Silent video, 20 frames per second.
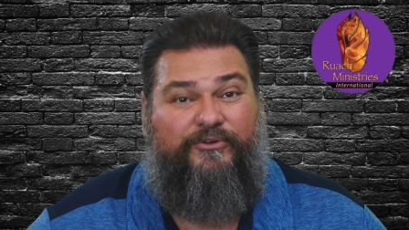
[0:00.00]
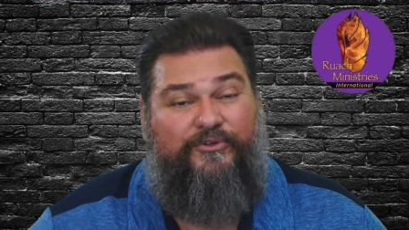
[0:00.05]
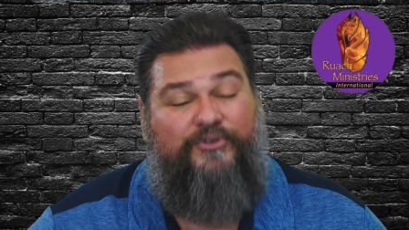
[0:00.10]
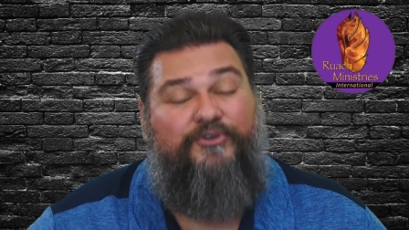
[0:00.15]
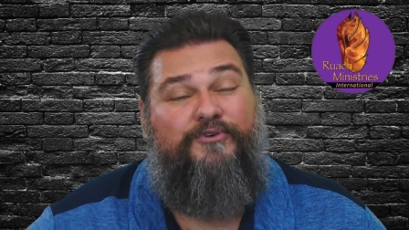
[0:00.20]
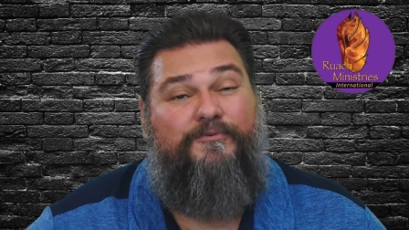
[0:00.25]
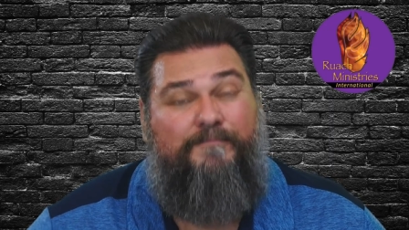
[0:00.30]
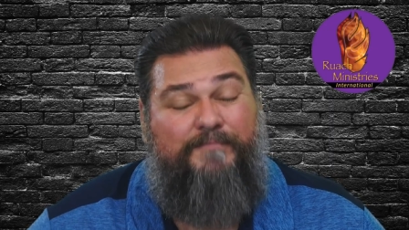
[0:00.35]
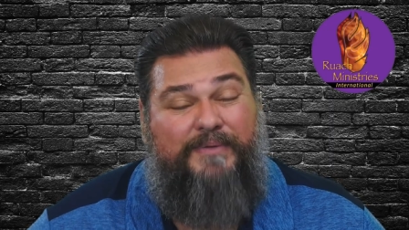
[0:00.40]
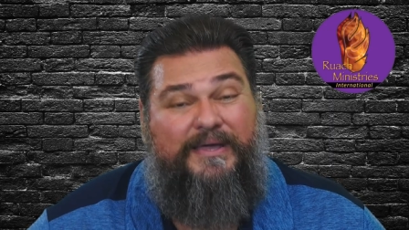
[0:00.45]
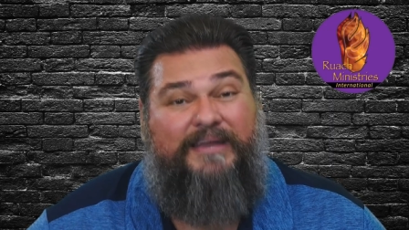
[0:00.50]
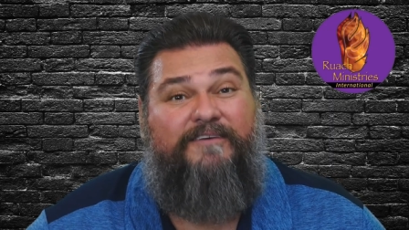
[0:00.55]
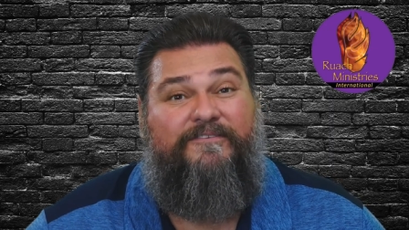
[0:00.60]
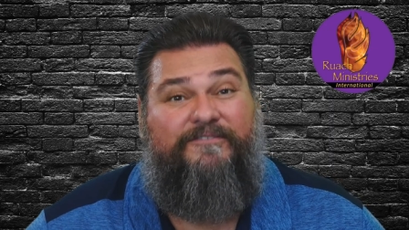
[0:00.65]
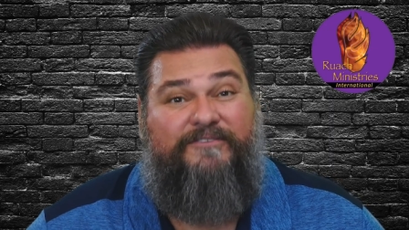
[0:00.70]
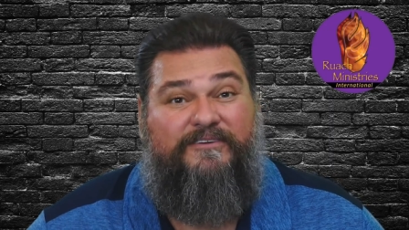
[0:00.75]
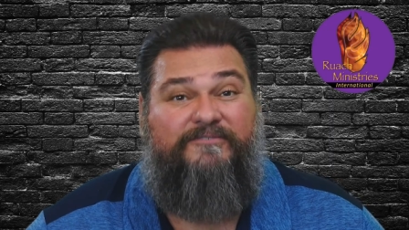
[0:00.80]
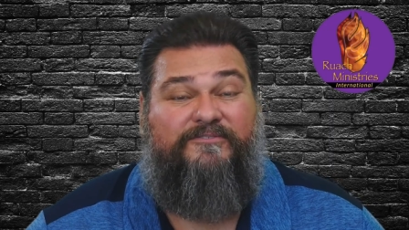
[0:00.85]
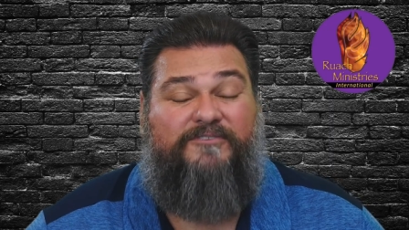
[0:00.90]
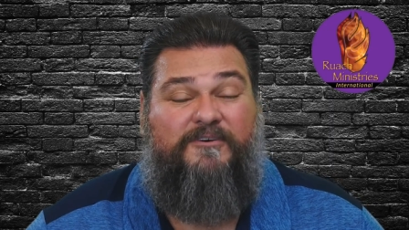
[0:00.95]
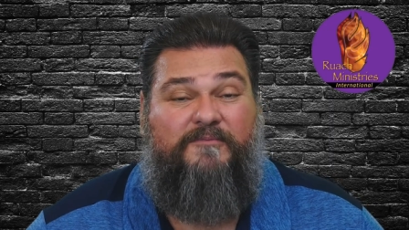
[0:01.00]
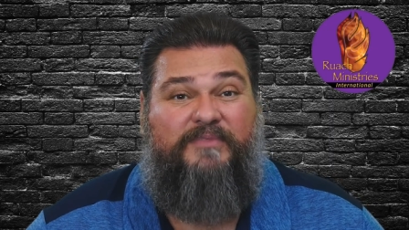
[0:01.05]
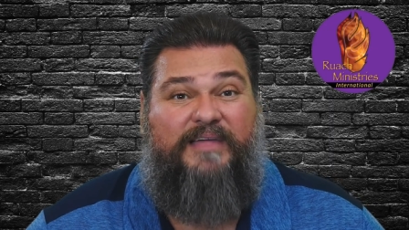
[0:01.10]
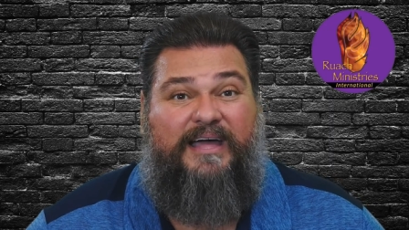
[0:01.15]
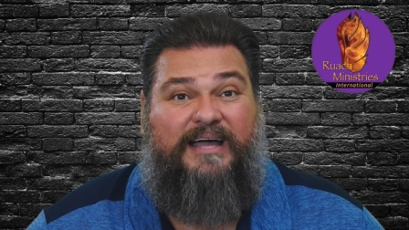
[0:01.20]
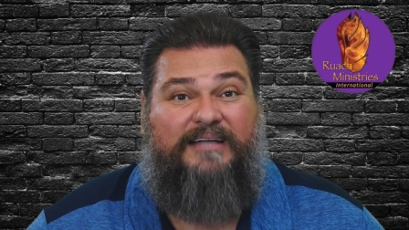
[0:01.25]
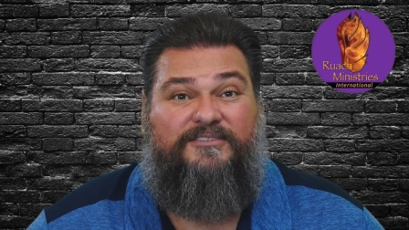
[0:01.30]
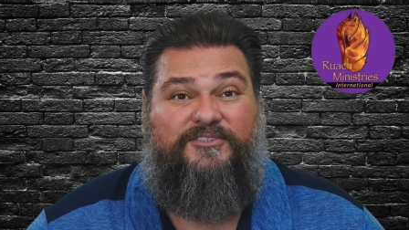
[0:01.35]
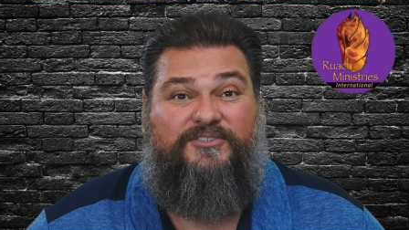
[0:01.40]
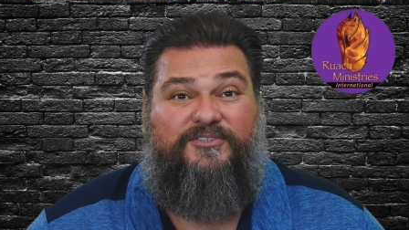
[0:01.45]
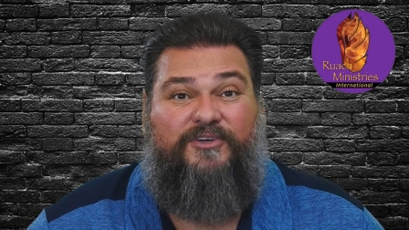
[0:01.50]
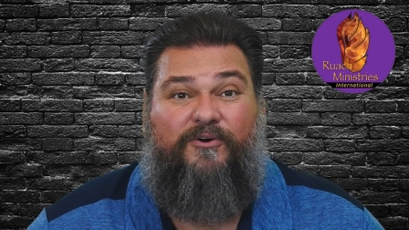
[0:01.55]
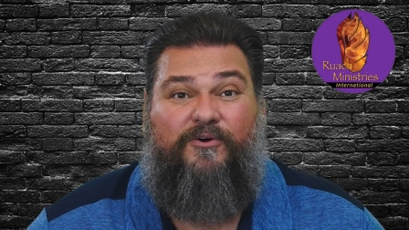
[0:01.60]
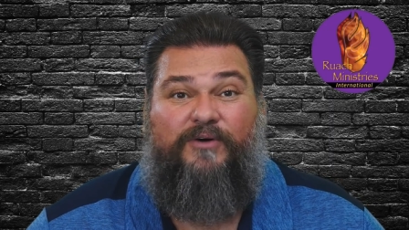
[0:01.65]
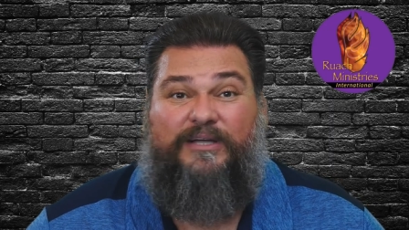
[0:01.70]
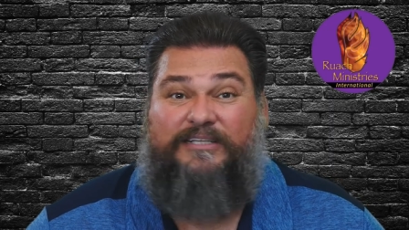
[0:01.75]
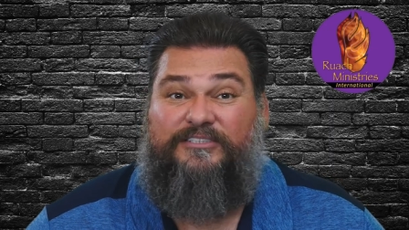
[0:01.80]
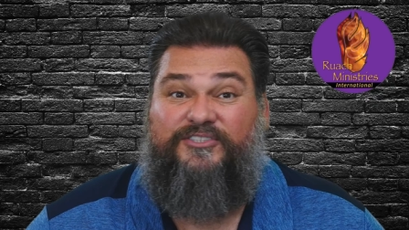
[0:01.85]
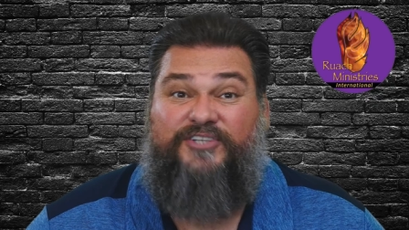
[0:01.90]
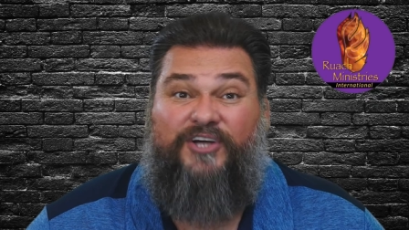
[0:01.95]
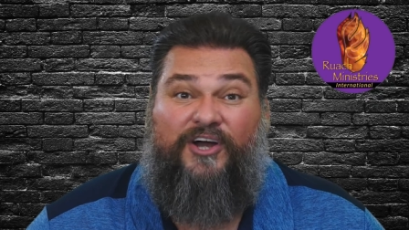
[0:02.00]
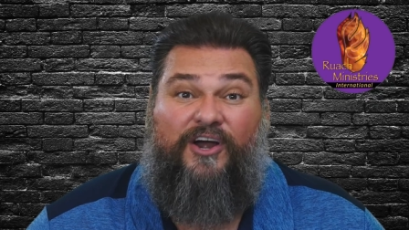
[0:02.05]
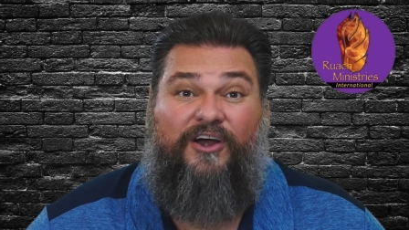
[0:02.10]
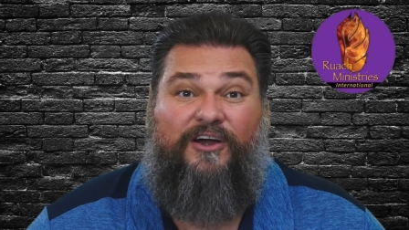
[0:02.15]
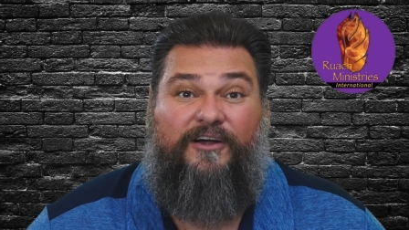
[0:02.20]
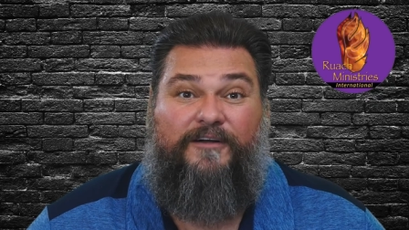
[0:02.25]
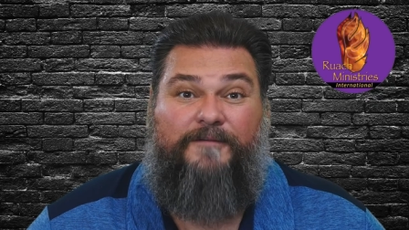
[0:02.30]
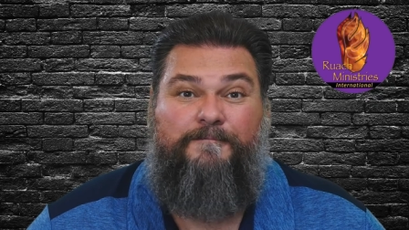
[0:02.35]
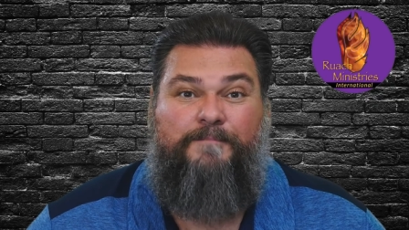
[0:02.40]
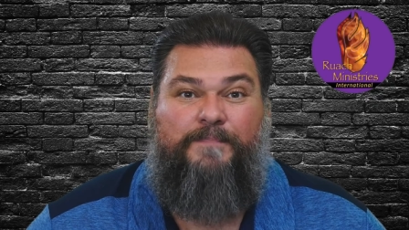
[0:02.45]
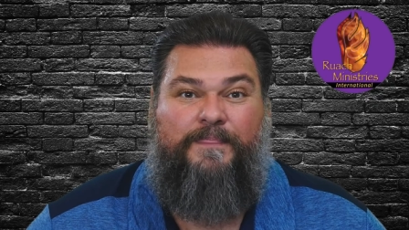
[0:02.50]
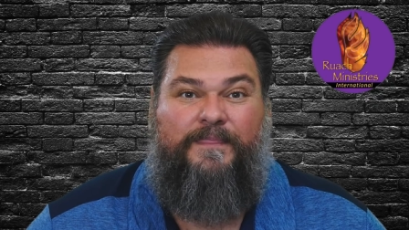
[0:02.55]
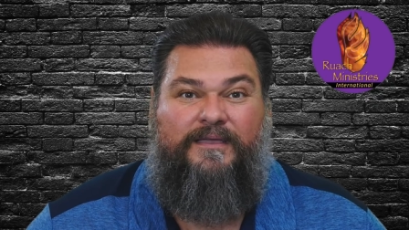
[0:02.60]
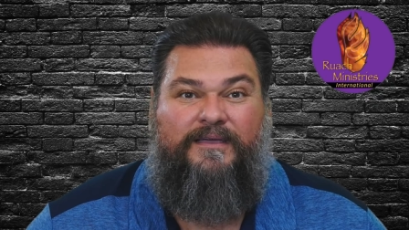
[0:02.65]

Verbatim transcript: You benefit from that. So in turn,